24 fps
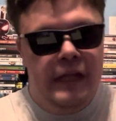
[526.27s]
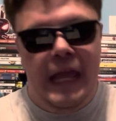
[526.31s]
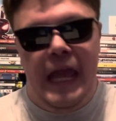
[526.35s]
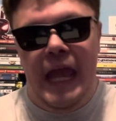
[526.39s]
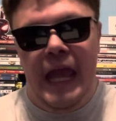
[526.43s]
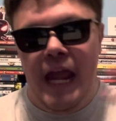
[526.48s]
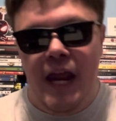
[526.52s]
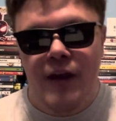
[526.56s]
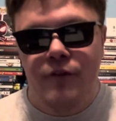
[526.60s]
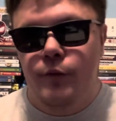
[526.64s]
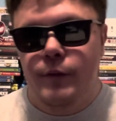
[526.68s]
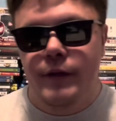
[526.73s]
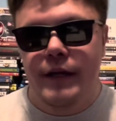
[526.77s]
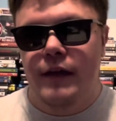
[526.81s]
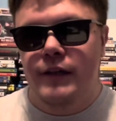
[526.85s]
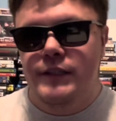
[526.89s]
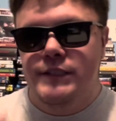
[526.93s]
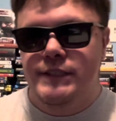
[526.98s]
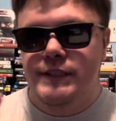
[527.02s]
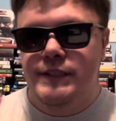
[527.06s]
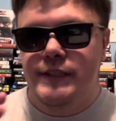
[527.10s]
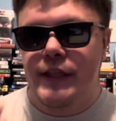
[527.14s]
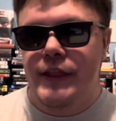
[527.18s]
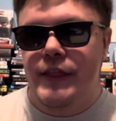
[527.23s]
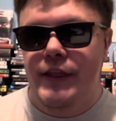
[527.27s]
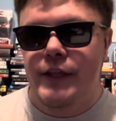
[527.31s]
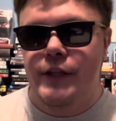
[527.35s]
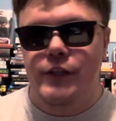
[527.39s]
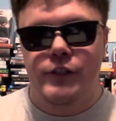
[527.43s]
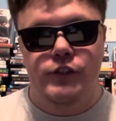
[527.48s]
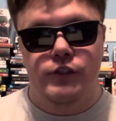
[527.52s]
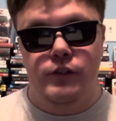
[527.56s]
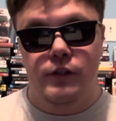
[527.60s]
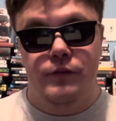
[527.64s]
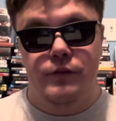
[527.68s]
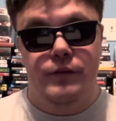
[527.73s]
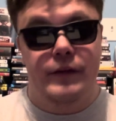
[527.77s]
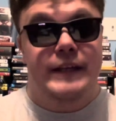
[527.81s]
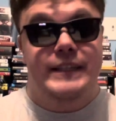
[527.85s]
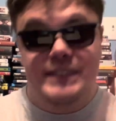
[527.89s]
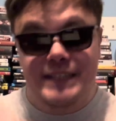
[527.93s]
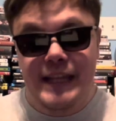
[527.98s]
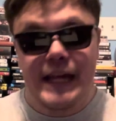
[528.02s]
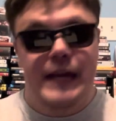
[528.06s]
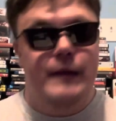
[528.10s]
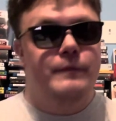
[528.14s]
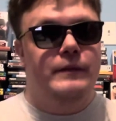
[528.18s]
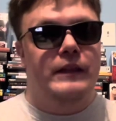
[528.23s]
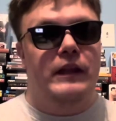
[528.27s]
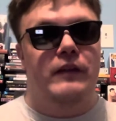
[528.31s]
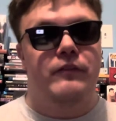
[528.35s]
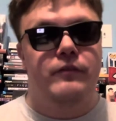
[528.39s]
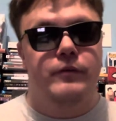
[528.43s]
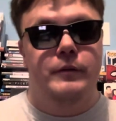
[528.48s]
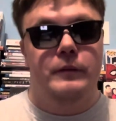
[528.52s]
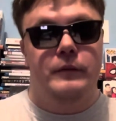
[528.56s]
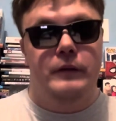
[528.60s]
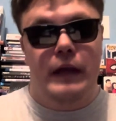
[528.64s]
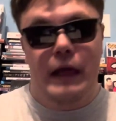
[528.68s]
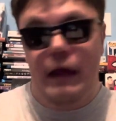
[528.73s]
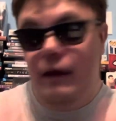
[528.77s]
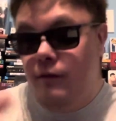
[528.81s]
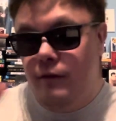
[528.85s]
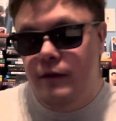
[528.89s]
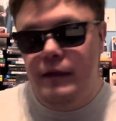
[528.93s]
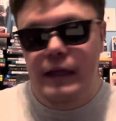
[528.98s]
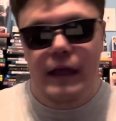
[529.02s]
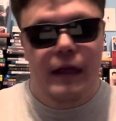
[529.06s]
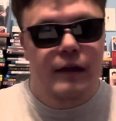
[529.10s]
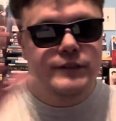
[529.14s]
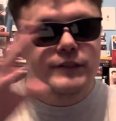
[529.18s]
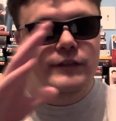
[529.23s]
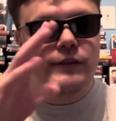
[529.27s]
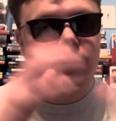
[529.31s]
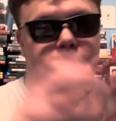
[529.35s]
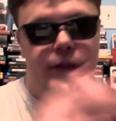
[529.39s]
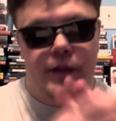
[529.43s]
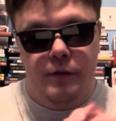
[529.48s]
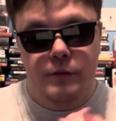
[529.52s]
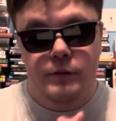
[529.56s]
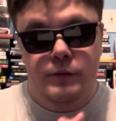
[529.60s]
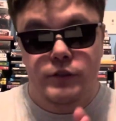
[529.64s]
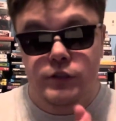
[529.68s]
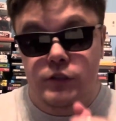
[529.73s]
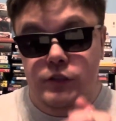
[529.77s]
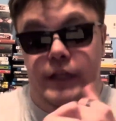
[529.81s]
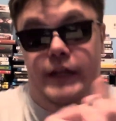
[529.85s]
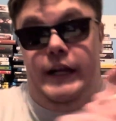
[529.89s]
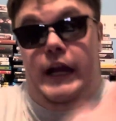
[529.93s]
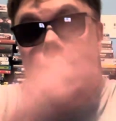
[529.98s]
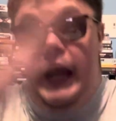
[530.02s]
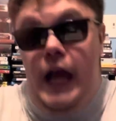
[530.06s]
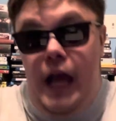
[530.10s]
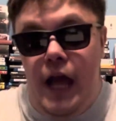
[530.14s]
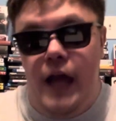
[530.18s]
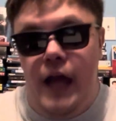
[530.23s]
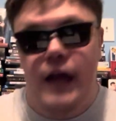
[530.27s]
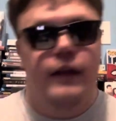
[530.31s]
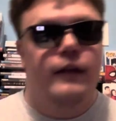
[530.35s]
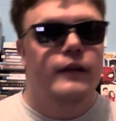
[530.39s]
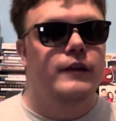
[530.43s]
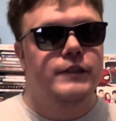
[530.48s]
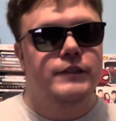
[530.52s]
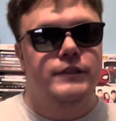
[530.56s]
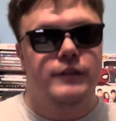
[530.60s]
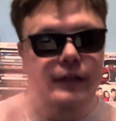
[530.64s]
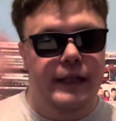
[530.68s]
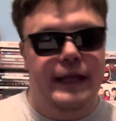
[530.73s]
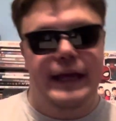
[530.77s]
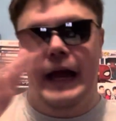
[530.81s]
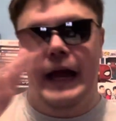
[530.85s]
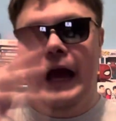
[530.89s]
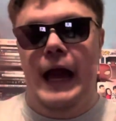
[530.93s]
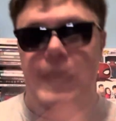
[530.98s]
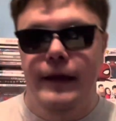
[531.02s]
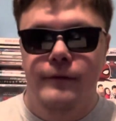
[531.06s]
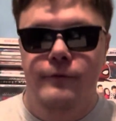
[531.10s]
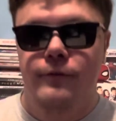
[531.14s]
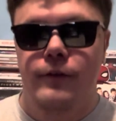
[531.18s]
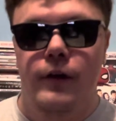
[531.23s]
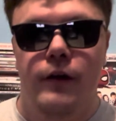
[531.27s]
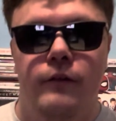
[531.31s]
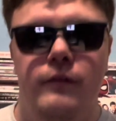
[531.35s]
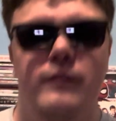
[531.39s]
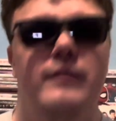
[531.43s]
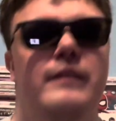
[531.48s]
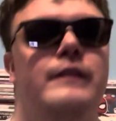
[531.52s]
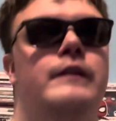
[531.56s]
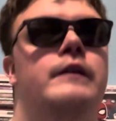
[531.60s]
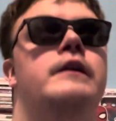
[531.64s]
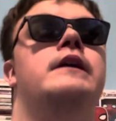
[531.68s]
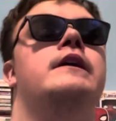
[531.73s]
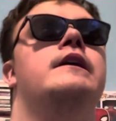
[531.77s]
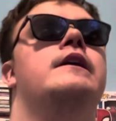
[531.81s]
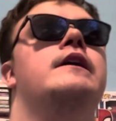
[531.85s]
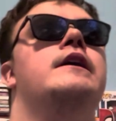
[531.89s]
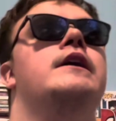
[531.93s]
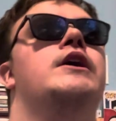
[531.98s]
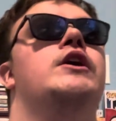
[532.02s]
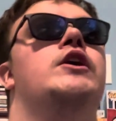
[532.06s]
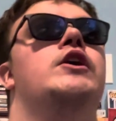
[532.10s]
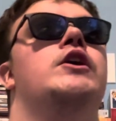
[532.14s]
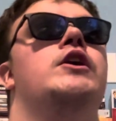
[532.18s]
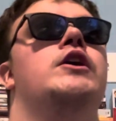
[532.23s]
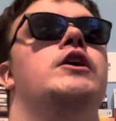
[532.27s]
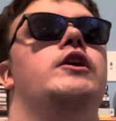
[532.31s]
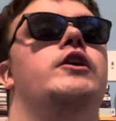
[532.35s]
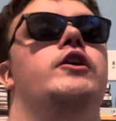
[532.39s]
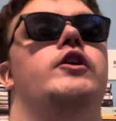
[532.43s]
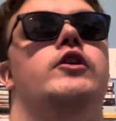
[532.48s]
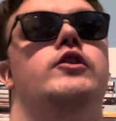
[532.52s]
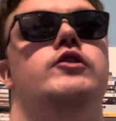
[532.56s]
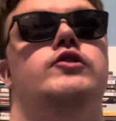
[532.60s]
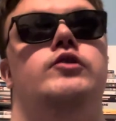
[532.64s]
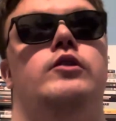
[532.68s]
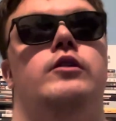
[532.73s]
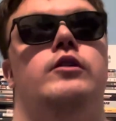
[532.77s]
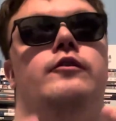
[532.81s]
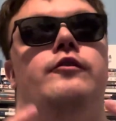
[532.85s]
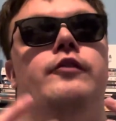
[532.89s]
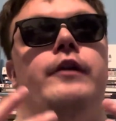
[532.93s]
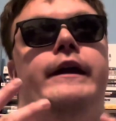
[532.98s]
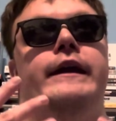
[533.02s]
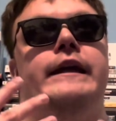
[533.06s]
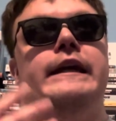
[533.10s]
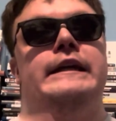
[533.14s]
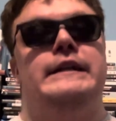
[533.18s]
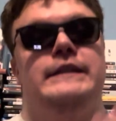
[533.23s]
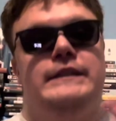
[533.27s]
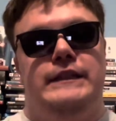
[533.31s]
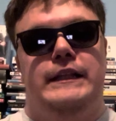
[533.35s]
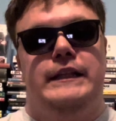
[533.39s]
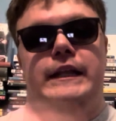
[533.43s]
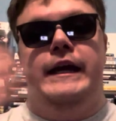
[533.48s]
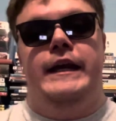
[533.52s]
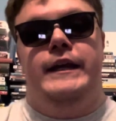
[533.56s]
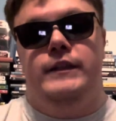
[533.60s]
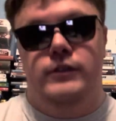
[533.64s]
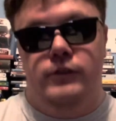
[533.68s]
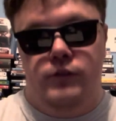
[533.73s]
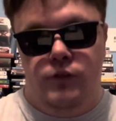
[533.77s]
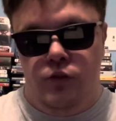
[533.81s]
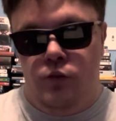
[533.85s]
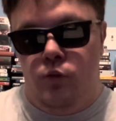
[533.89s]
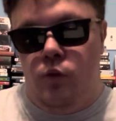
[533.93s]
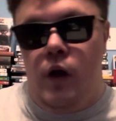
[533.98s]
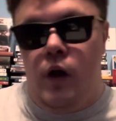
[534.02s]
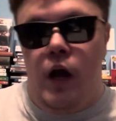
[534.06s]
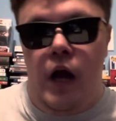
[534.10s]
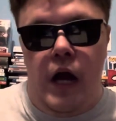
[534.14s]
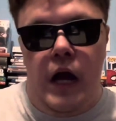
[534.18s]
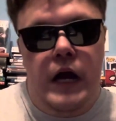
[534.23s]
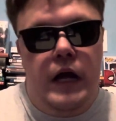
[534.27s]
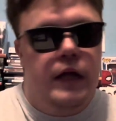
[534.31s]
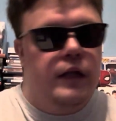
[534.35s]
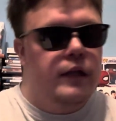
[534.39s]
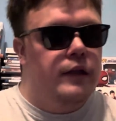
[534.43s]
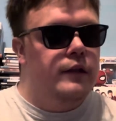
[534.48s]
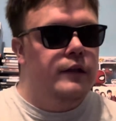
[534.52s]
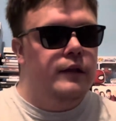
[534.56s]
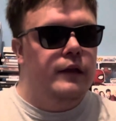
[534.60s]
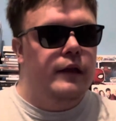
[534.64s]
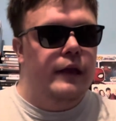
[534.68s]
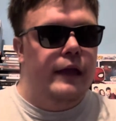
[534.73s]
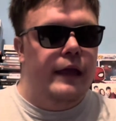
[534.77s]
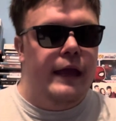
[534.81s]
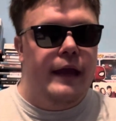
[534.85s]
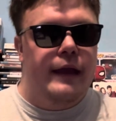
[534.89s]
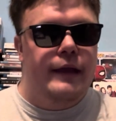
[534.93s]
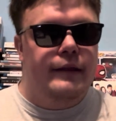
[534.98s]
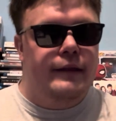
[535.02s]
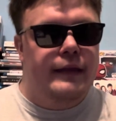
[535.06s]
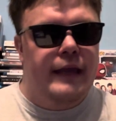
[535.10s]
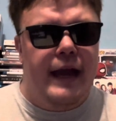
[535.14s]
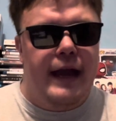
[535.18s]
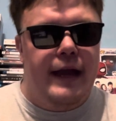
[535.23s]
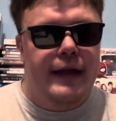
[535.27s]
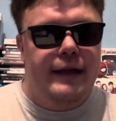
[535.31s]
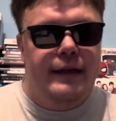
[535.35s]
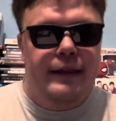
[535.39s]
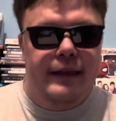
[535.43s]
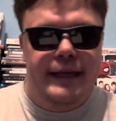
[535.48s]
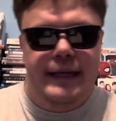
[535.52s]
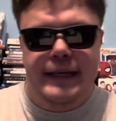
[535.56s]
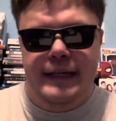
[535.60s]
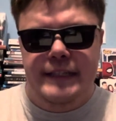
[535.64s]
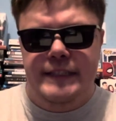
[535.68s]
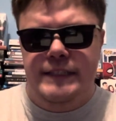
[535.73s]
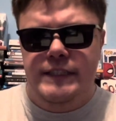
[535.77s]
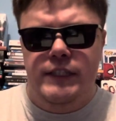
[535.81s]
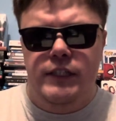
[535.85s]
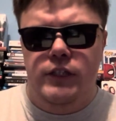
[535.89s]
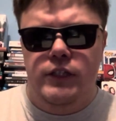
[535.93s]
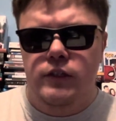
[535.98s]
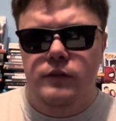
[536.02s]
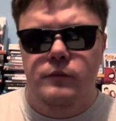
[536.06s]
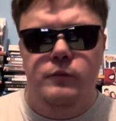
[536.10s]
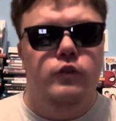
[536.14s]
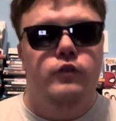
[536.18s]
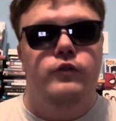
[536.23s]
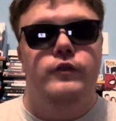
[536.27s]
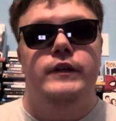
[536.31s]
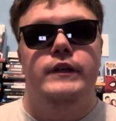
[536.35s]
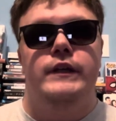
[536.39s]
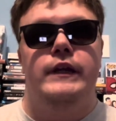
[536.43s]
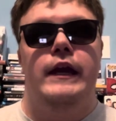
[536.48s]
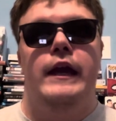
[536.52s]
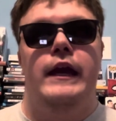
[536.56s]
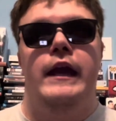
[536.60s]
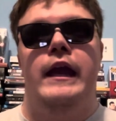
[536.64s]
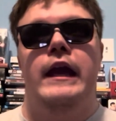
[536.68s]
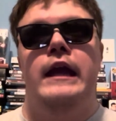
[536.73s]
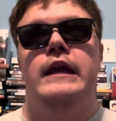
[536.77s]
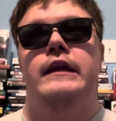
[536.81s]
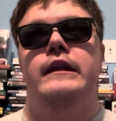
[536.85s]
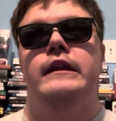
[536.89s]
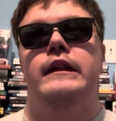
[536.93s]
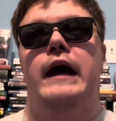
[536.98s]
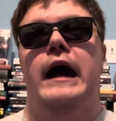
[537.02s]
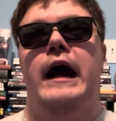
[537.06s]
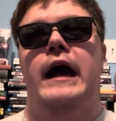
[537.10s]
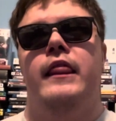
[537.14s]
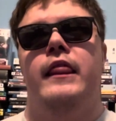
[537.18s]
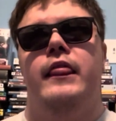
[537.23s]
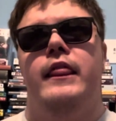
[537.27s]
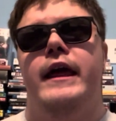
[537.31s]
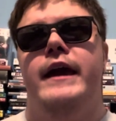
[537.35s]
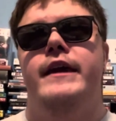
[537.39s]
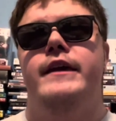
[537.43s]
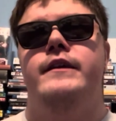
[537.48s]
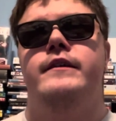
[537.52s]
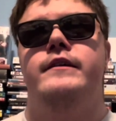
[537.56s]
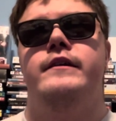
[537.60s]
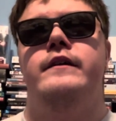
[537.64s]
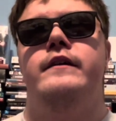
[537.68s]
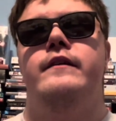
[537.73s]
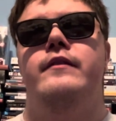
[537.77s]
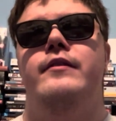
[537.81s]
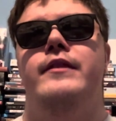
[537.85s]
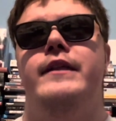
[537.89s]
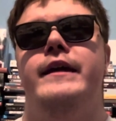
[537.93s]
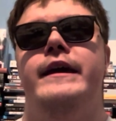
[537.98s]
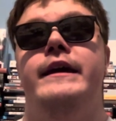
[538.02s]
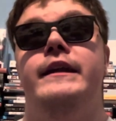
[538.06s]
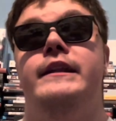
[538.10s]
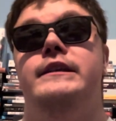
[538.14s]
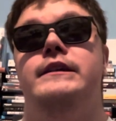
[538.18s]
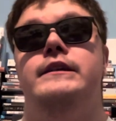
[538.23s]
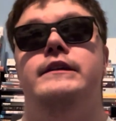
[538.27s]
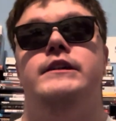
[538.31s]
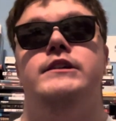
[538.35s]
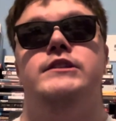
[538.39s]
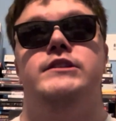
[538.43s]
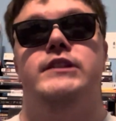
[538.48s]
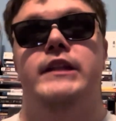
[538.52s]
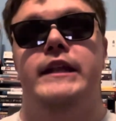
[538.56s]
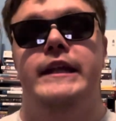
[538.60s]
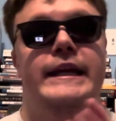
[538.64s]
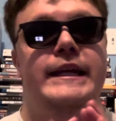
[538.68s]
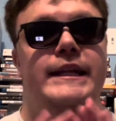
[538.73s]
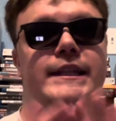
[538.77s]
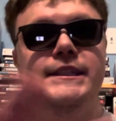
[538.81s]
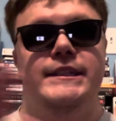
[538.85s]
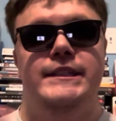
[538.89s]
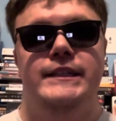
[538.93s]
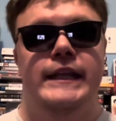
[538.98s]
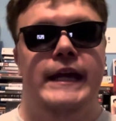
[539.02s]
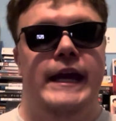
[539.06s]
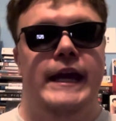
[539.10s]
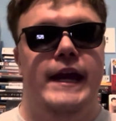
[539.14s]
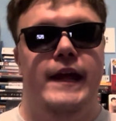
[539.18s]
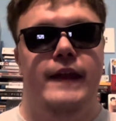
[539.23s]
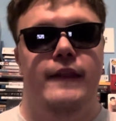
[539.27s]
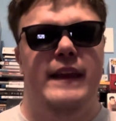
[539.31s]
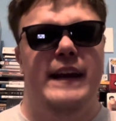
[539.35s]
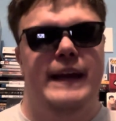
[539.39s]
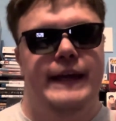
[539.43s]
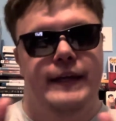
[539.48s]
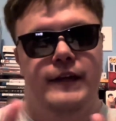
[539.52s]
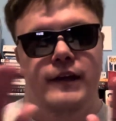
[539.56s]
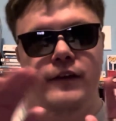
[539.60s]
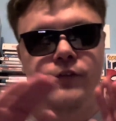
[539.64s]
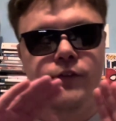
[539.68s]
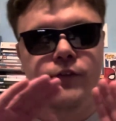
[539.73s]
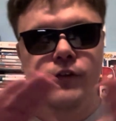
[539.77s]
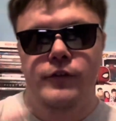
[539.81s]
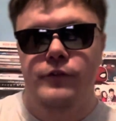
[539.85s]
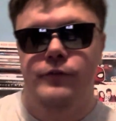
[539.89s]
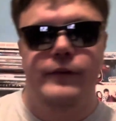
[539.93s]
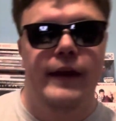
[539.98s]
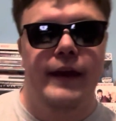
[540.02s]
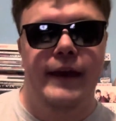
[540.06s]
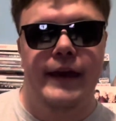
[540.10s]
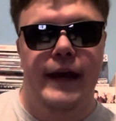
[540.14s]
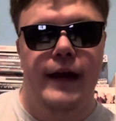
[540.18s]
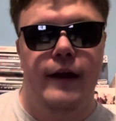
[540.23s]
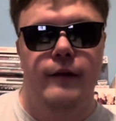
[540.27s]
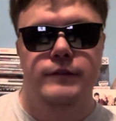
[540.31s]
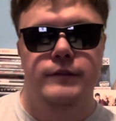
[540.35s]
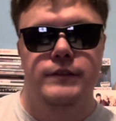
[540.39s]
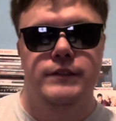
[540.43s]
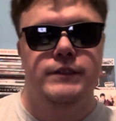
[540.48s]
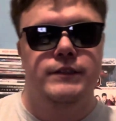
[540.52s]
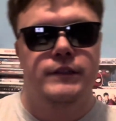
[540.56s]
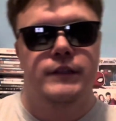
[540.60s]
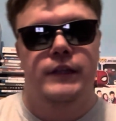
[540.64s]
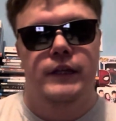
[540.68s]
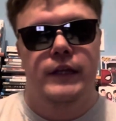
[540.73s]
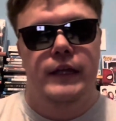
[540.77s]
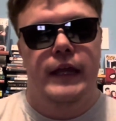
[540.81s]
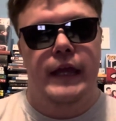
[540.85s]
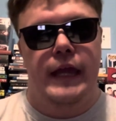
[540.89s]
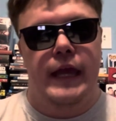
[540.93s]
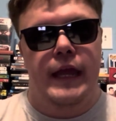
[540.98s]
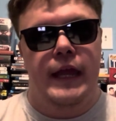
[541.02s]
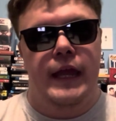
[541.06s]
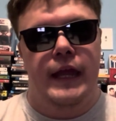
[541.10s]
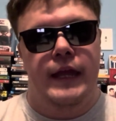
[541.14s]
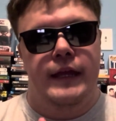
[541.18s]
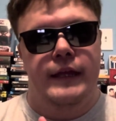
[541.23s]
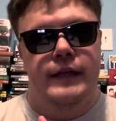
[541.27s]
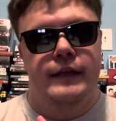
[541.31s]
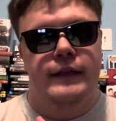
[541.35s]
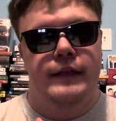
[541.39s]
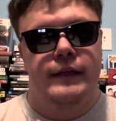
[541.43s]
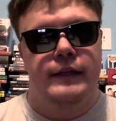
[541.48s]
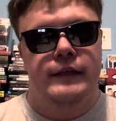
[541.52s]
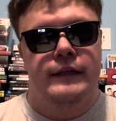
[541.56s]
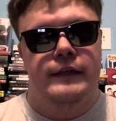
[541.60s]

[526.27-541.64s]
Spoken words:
everyone else in the theater sort of exclaimed, and everyone else in the theater was just like so like I felt sort of like inclined to and yeah, like it's a good movie, and I like the ending because the ending had like a few fake outs, and